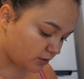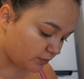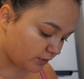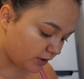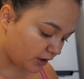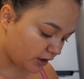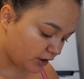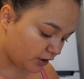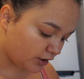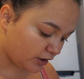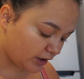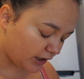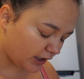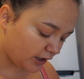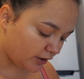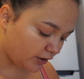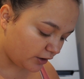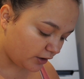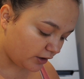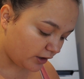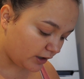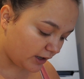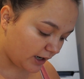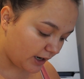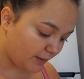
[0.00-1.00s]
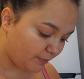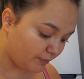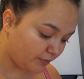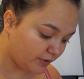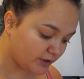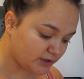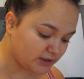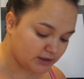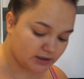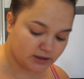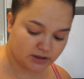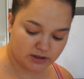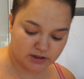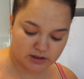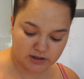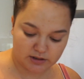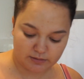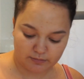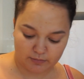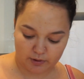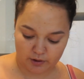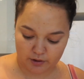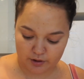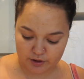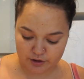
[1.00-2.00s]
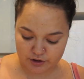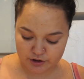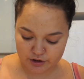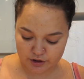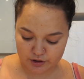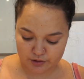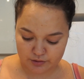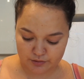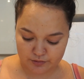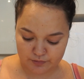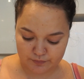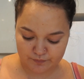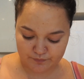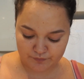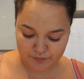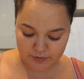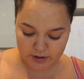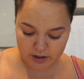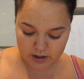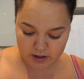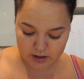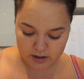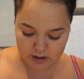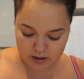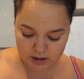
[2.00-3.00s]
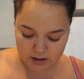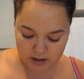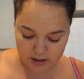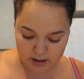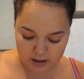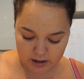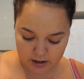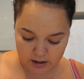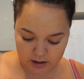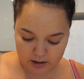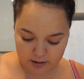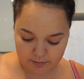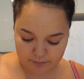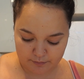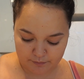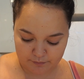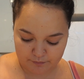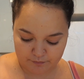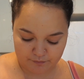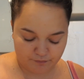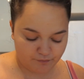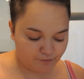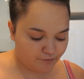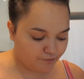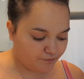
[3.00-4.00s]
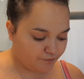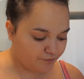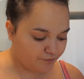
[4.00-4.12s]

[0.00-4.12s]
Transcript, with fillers: so we're going to go get her a present tomorrow too. Um,